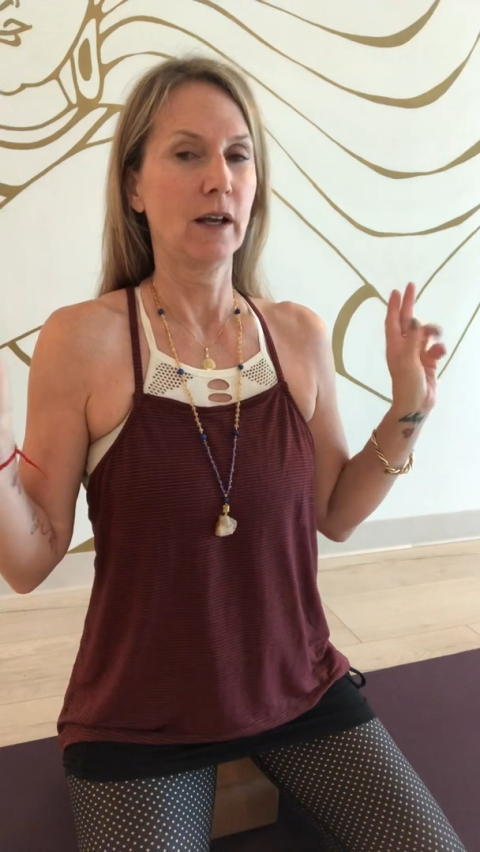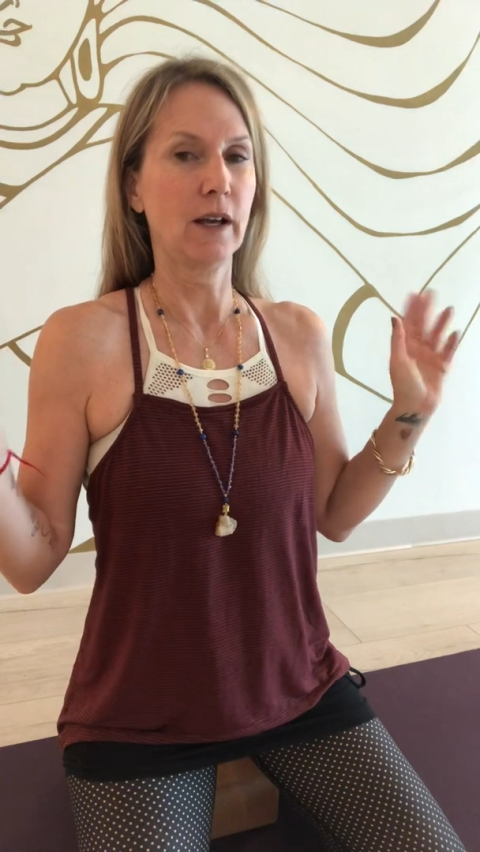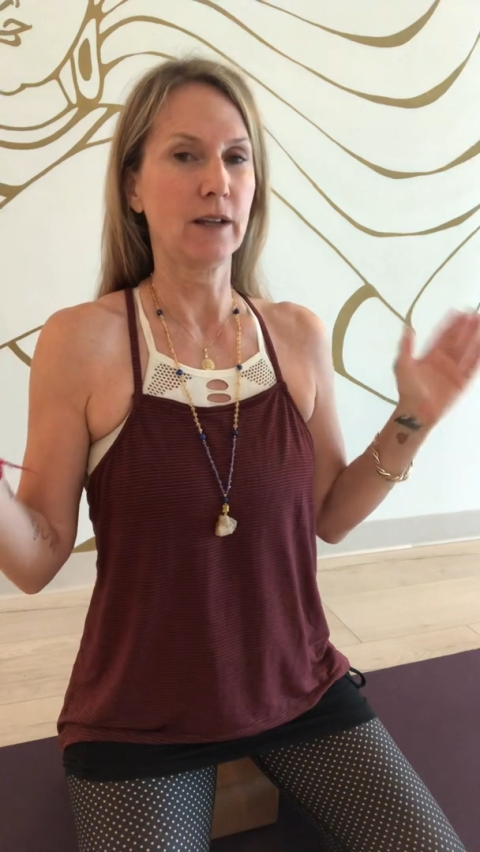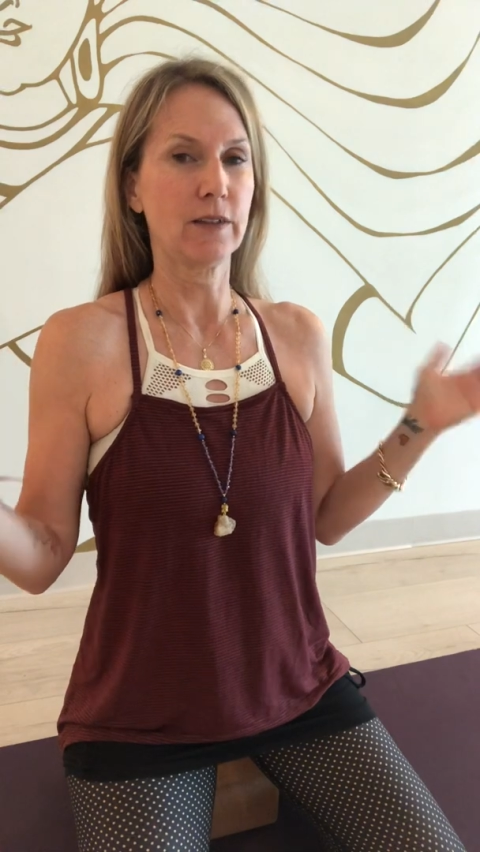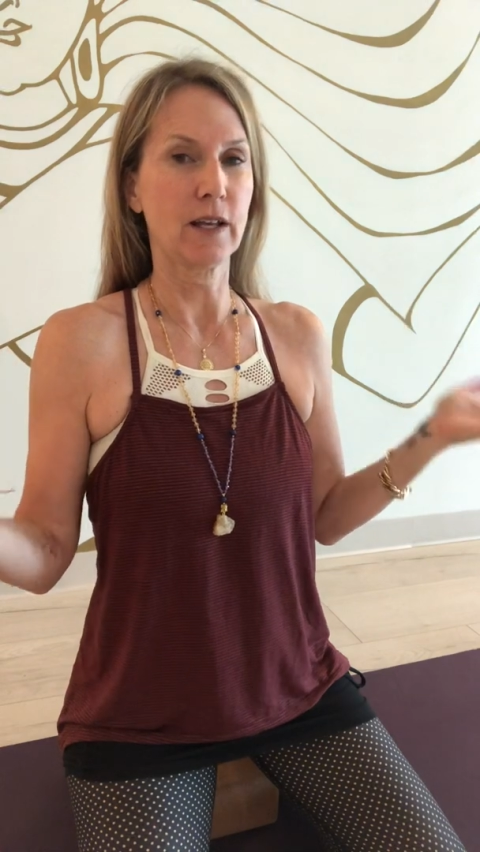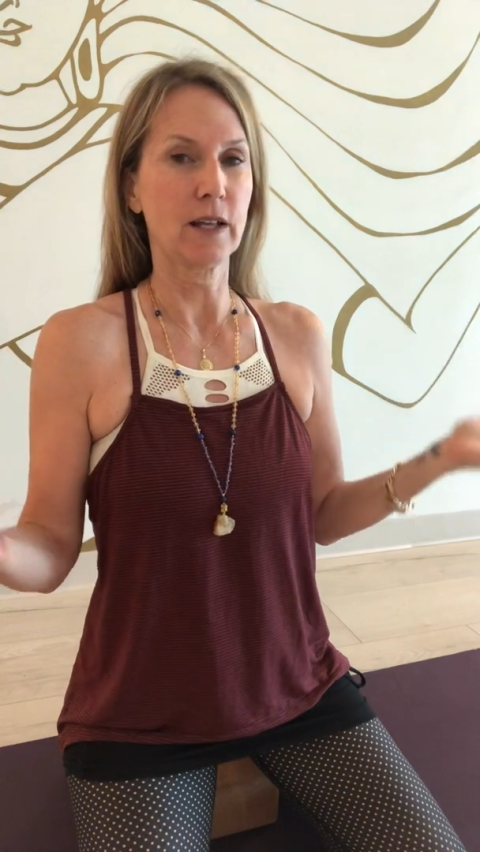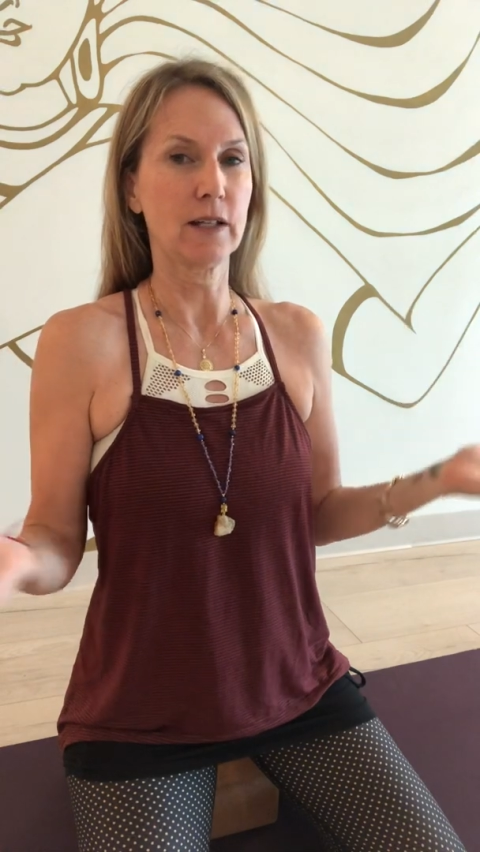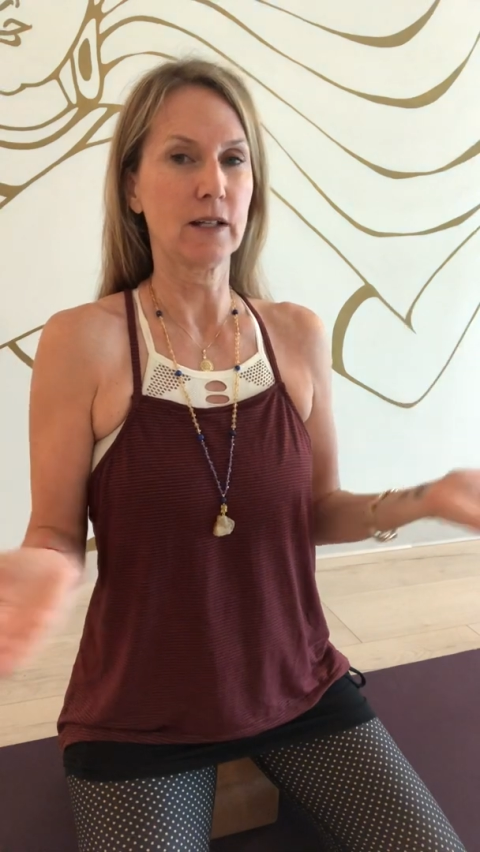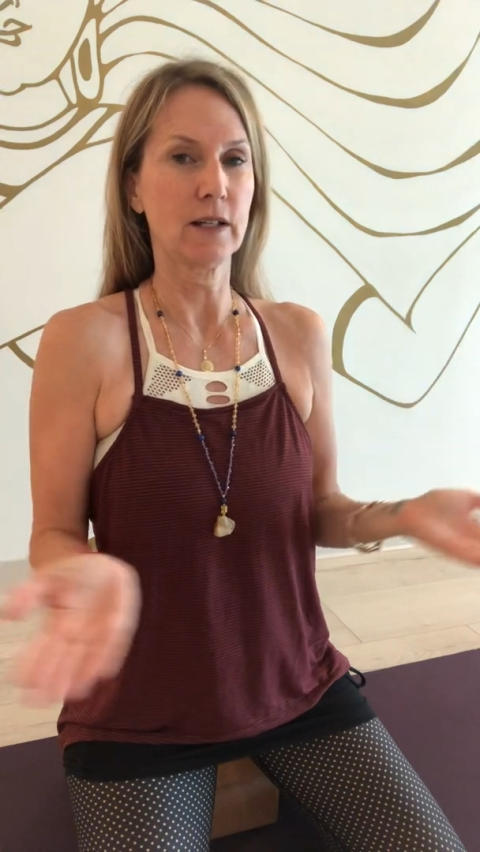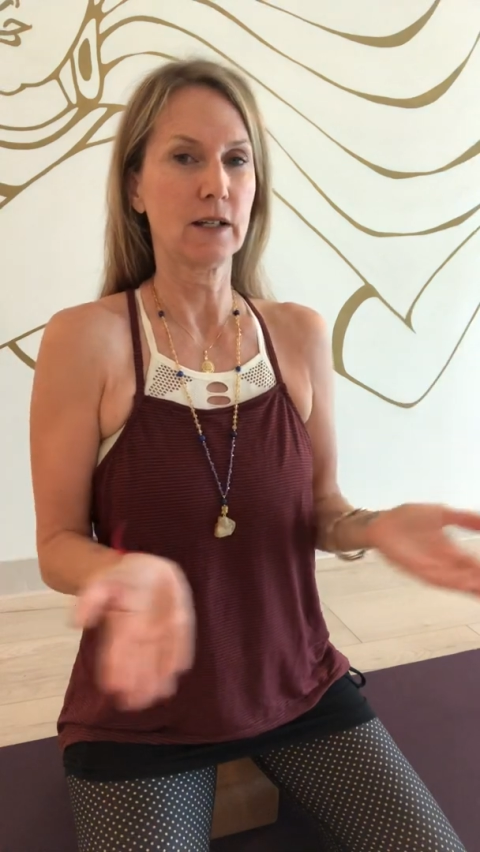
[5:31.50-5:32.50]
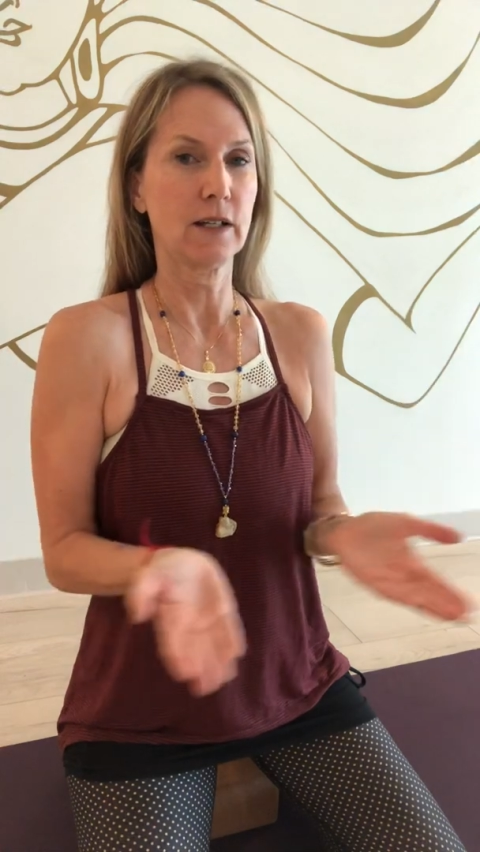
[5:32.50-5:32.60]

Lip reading: And then